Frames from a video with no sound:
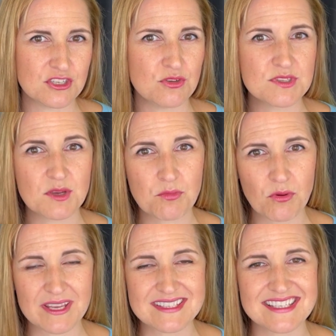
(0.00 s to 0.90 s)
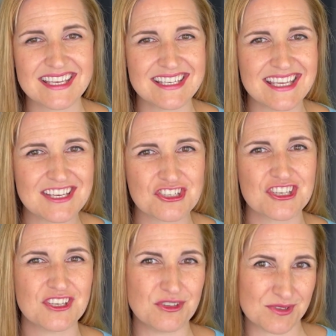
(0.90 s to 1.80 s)
using points in
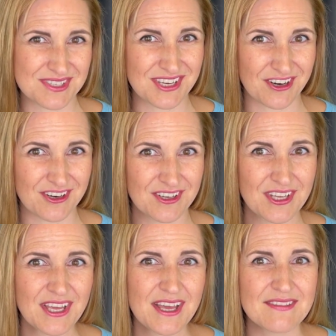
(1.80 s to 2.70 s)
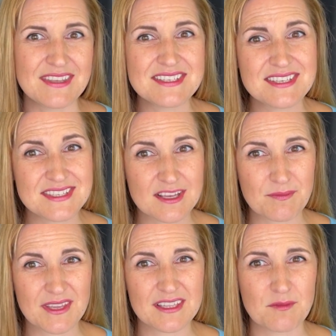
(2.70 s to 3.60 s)
each use year. This is
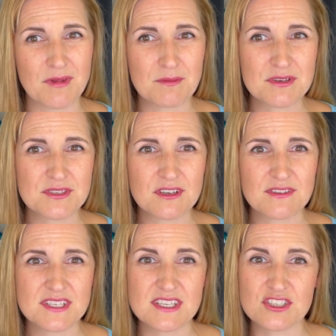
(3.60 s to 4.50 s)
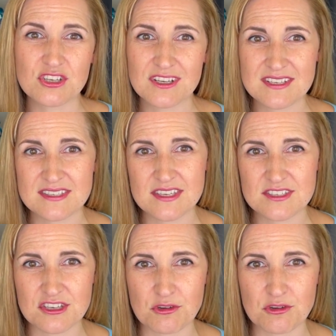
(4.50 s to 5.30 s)
something that member services could assist